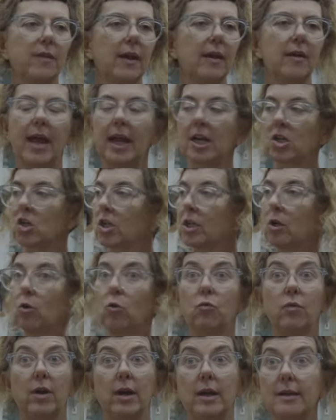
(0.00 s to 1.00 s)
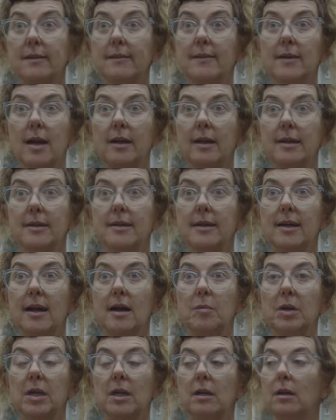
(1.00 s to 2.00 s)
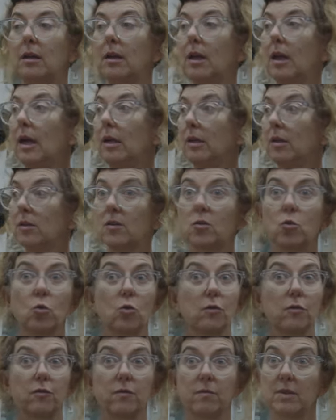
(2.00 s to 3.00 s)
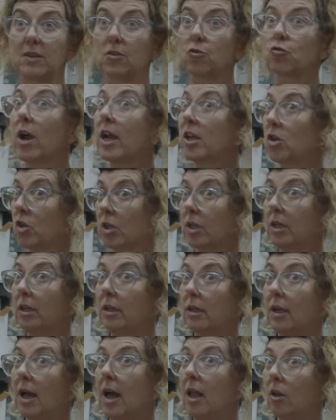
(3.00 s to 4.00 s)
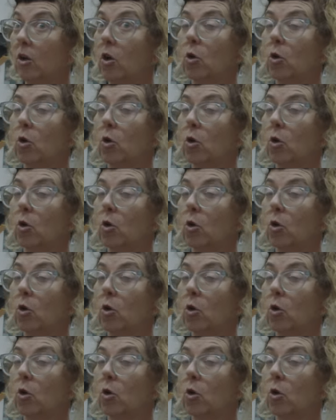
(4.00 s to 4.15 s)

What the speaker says: They're actually already starting to come in sort of strangely colour